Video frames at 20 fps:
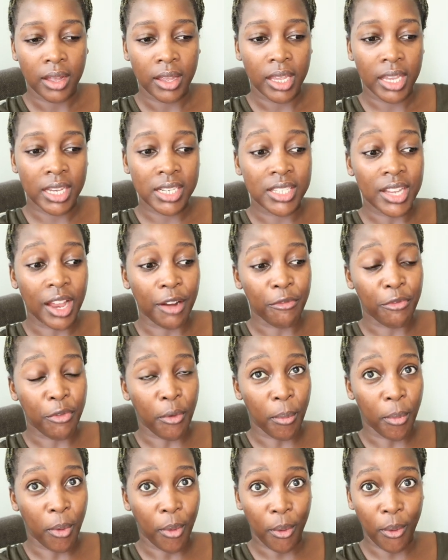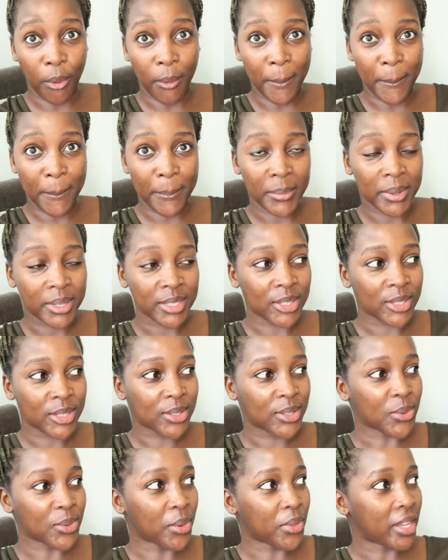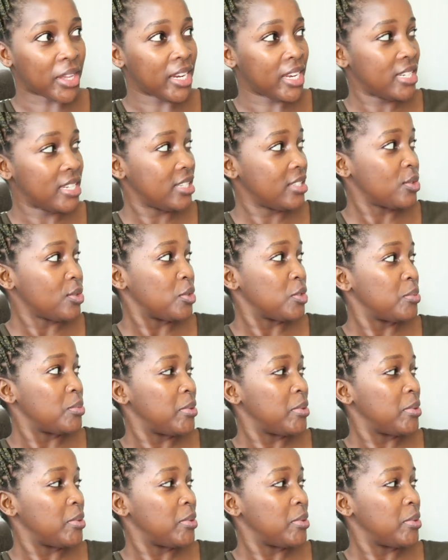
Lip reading: it done from home. So the lady is going to